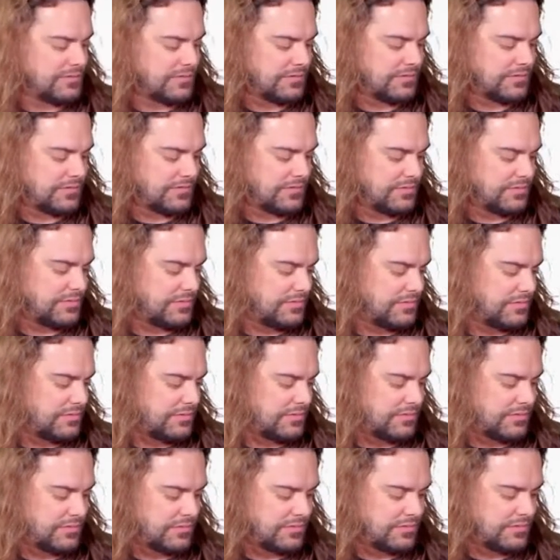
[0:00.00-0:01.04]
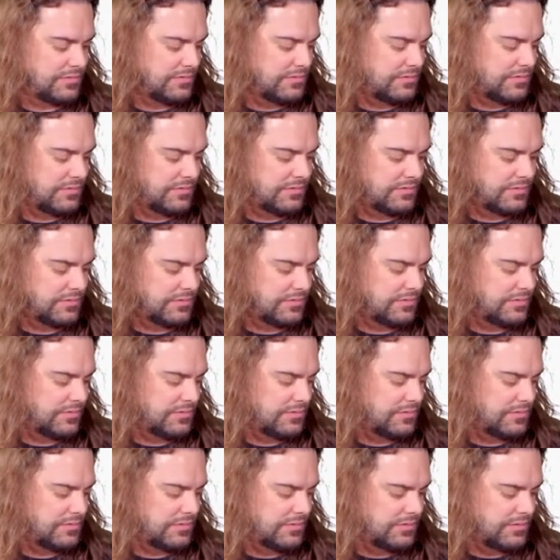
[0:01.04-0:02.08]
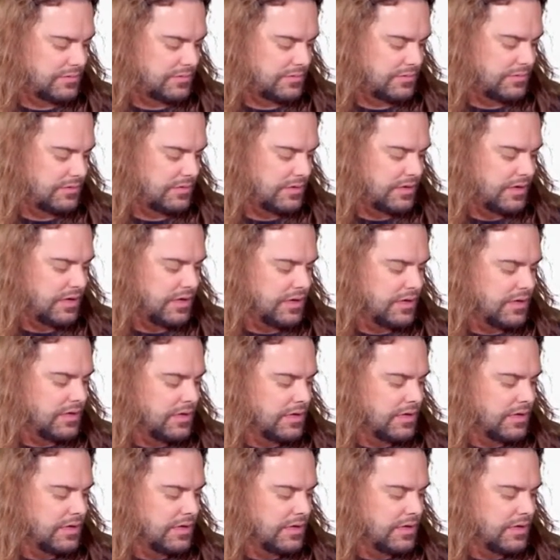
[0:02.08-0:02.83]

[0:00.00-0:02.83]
[no speech]